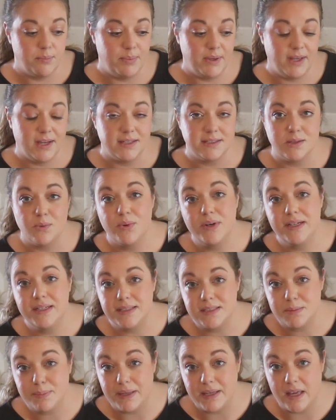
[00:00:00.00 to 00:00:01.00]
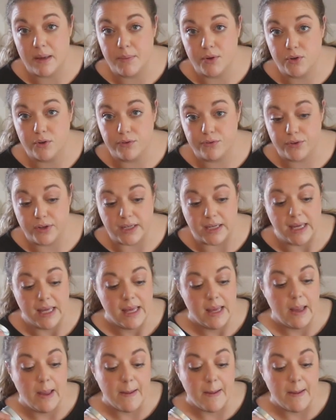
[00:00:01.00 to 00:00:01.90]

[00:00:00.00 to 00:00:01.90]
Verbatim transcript: because I wanted it to be chemical free.